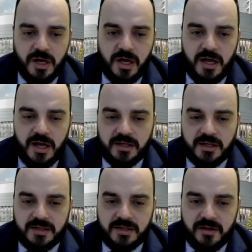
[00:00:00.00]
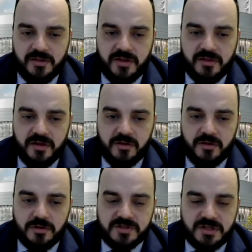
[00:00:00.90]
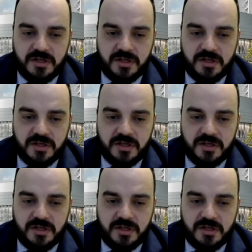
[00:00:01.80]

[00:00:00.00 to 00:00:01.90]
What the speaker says: and then there was